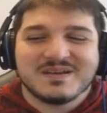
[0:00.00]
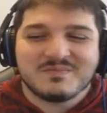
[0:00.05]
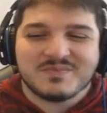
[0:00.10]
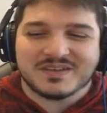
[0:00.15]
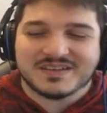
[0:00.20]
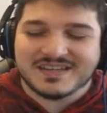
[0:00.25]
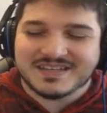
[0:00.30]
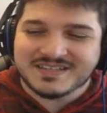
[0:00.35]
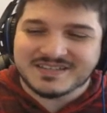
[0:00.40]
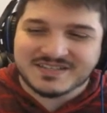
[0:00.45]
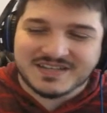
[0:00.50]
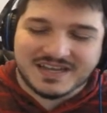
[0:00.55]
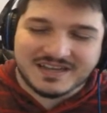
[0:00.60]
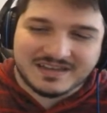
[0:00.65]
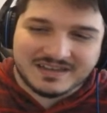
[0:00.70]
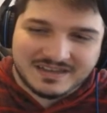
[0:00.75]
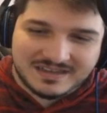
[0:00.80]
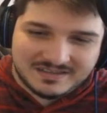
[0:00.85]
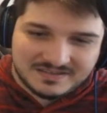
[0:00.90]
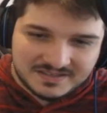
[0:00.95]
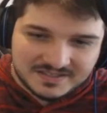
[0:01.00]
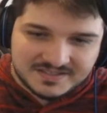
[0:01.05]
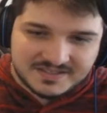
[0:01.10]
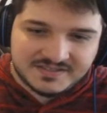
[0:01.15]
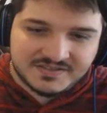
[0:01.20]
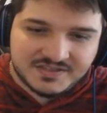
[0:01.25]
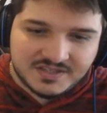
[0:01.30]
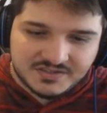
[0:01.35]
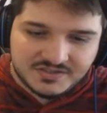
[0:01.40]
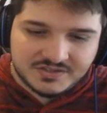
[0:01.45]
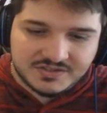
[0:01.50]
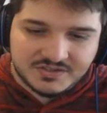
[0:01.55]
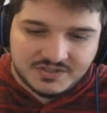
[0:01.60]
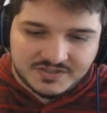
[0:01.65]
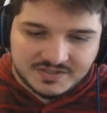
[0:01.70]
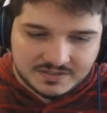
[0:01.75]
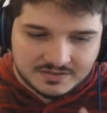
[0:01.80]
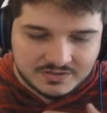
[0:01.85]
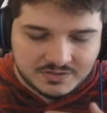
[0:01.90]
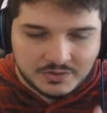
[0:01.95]
because this is
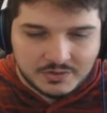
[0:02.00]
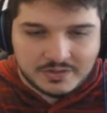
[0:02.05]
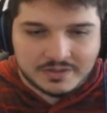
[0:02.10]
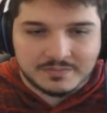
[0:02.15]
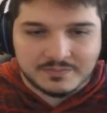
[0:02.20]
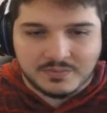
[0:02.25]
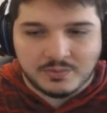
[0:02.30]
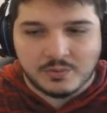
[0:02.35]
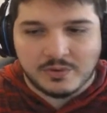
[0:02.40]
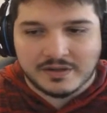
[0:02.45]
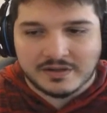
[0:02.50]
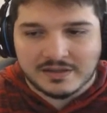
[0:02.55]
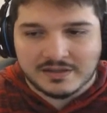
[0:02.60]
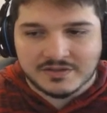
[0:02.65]
just a turning point